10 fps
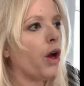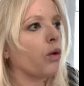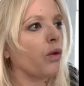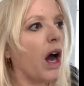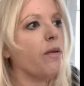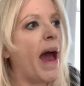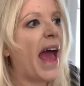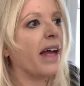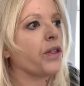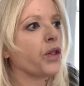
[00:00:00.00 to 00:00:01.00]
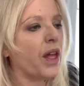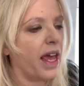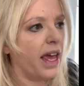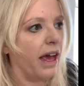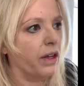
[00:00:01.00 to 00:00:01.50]
Romance
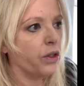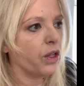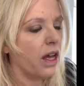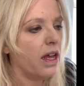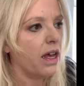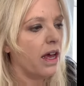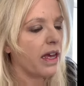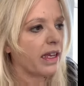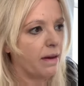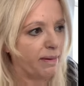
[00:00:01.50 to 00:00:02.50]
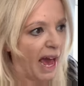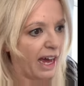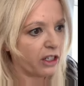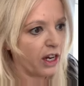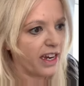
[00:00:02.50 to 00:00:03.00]
is
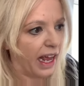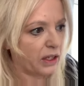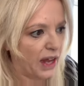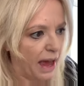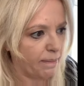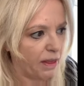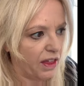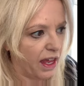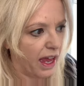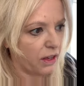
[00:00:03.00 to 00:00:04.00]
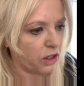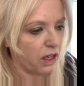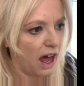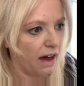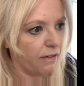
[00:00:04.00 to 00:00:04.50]
compassion, it's empathy, it's
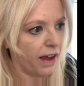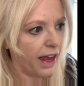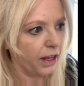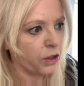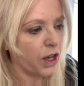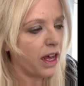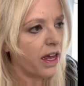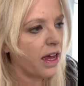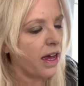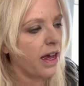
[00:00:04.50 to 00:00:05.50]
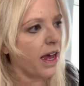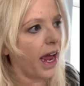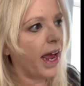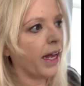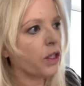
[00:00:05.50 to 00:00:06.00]
love, it's
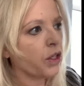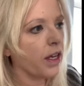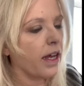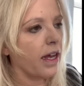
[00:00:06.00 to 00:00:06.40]
it's